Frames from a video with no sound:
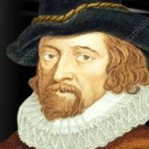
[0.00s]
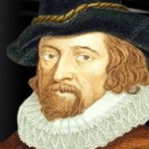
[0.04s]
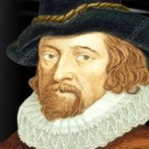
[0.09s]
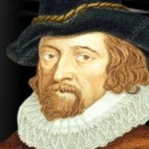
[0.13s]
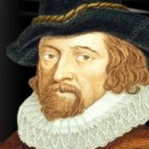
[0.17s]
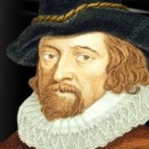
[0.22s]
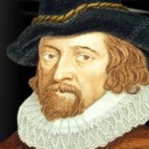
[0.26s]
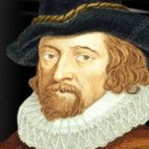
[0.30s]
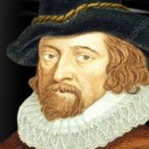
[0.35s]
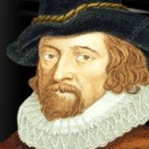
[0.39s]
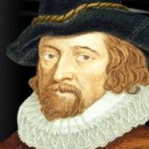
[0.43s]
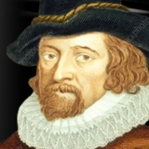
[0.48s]

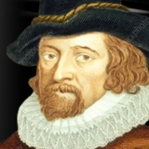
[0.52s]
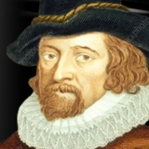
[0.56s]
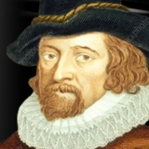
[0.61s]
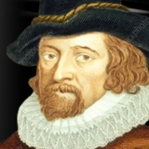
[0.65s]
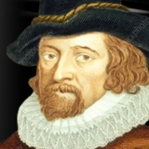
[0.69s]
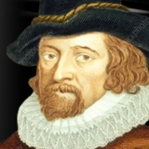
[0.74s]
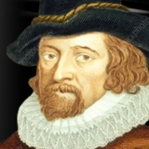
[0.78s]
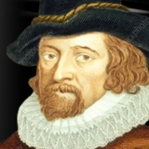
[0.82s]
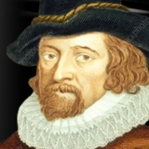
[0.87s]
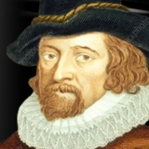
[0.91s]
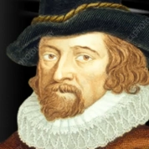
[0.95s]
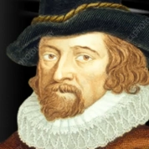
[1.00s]

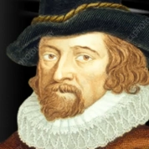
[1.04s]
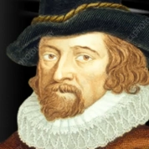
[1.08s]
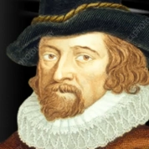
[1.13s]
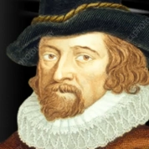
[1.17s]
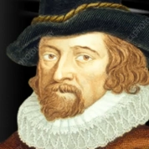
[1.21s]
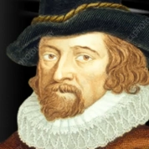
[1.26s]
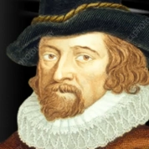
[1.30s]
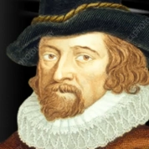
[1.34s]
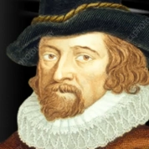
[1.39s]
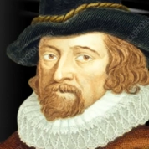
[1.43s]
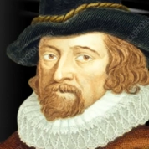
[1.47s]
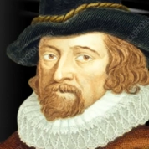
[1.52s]

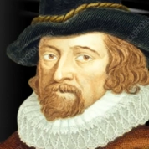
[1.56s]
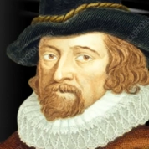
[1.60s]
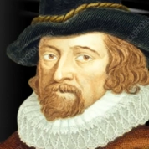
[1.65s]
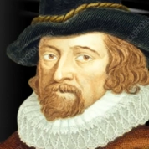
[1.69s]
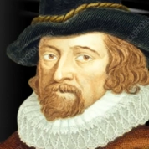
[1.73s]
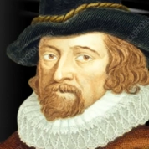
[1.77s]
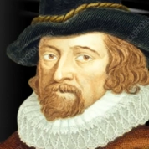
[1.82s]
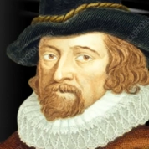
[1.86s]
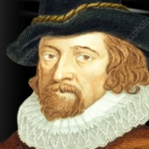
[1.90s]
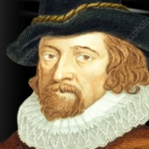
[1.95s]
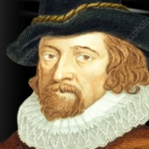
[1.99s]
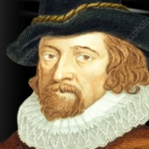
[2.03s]

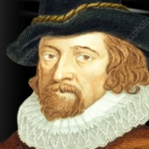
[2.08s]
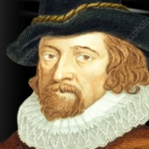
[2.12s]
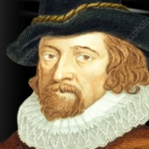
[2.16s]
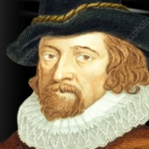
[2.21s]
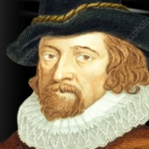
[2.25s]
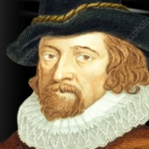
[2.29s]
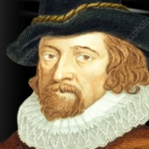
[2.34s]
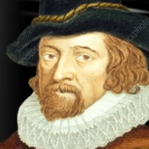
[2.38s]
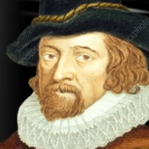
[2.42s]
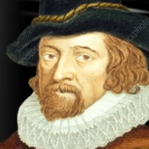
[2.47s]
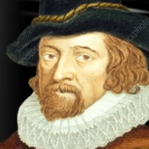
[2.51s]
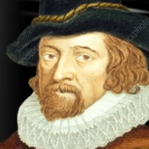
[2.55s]

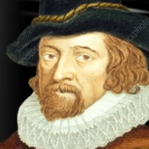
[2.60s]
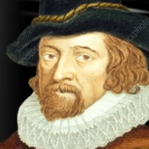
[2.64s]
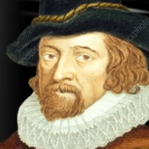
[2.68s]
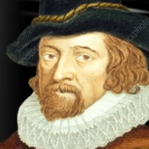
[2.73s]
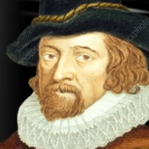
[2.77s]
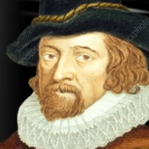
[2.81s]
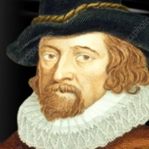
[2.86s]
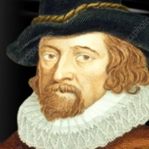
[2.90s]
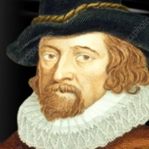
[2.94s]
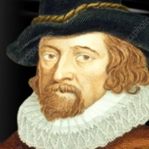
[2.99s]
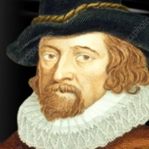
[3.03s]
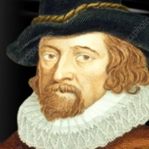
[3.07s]

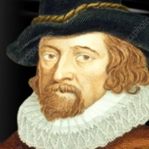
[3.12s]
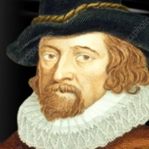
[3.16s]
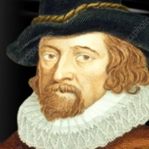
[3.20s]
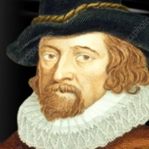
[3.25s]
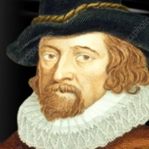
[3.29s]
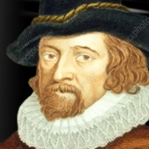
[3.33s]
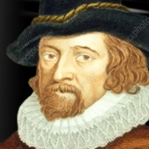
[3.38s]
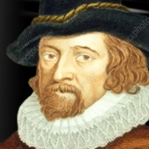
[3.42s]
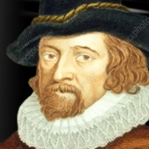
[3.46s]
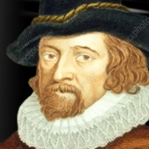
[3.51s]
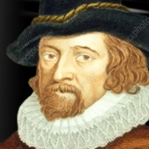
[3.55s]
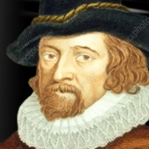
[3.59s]

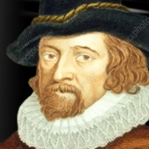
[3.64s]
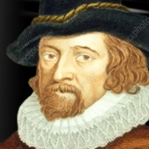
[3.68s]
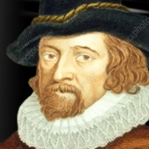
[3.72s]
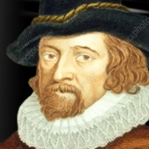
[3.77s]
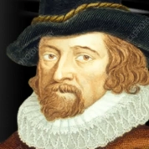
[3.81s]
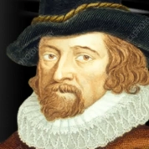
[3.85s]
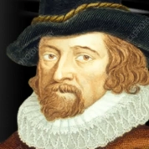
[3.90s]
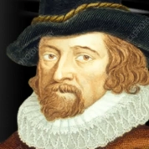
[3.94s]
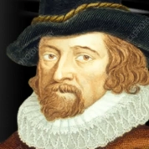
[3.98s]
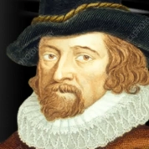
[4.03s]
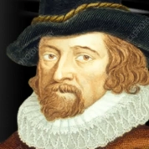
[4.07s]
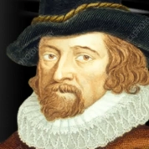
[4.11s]

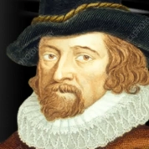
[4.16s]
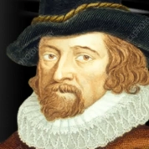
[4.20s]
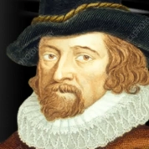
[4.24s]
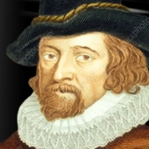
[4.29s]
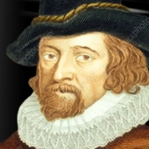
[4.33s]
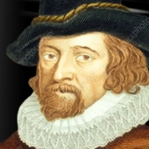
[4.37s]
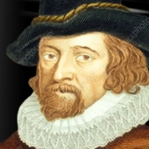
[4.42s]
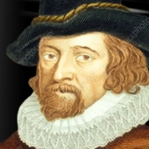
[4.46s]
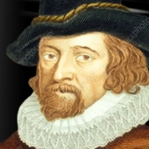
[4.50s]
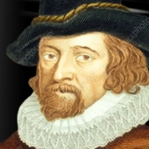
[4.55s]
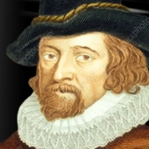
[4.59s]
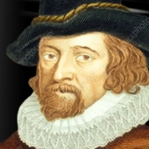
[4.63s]

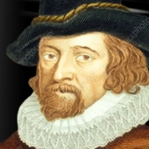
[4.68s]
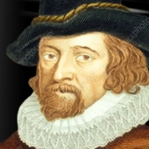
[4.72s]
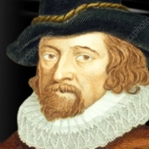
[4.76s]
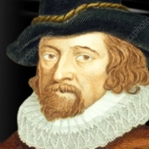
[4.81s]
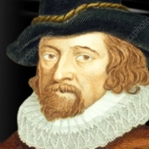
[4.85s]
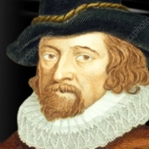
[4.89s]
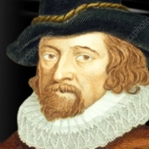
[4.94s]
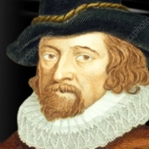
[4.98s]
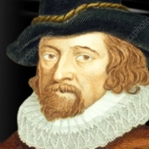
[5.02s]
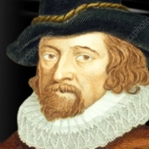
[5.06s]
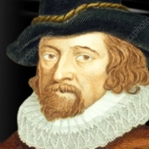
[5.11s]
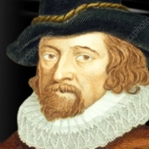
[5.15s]

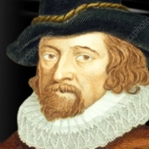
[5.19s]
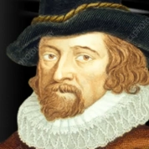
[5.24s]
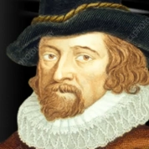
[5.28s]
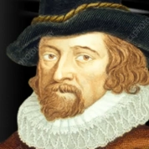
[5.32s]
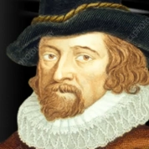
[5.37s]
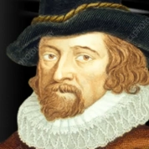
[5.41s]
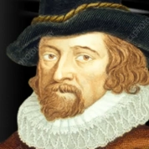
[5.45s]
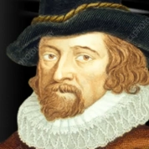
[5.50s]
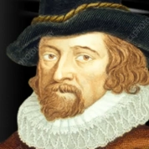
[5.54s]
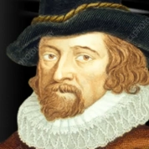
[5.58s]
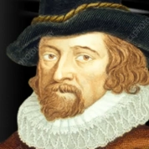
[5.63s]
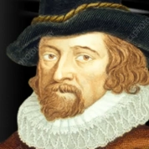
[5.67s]

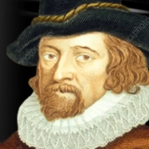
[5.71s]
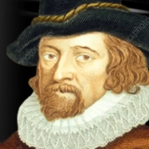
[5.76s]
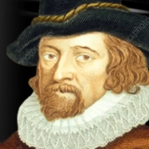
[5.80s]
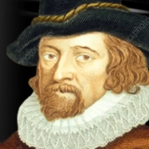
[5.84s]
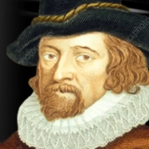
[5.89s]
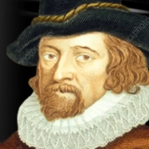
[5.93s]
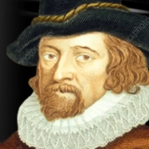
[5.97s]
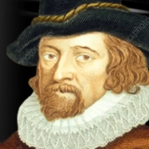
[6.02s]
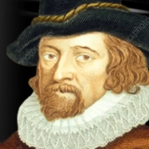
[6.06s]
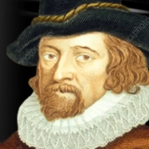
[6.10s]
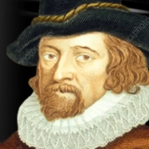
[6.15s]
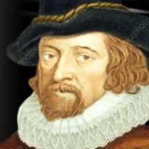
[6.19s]

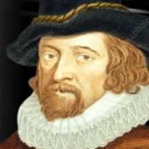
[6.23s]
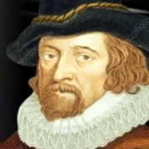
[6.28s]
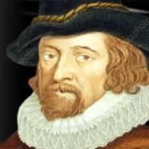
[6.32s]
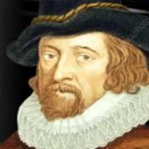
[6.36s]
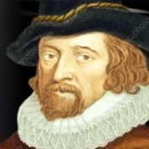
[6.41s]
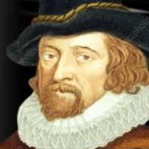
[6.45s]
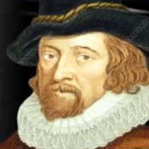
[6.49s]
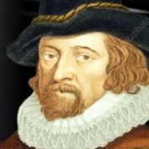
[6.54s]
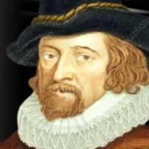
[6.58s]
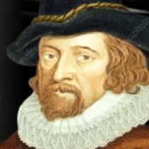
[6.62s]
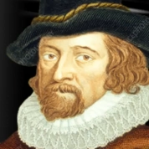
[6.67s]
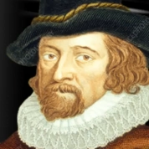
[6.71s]

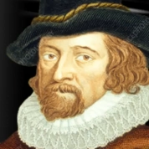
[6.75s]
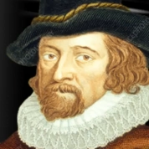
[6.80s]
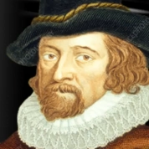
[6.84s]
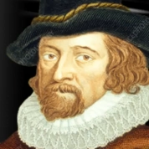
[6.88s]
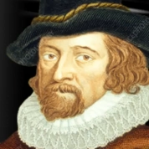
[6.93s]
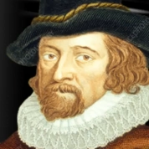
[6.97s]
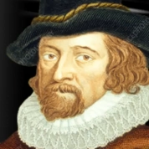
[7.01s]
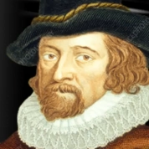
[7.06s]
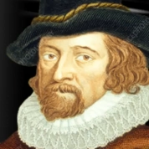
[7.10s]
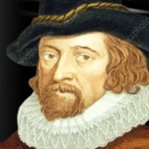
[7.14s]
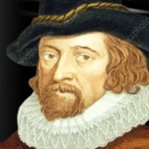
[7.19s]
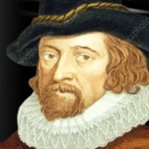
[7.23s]

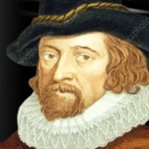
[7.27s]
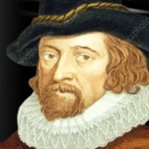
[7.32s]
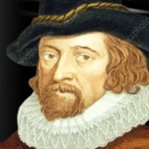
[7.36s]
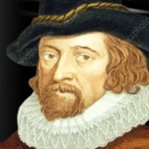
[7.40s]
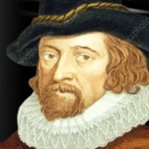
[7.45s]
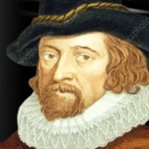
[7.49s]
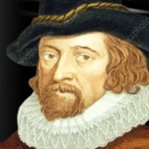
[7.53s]
This is a still picture; no speech is visible.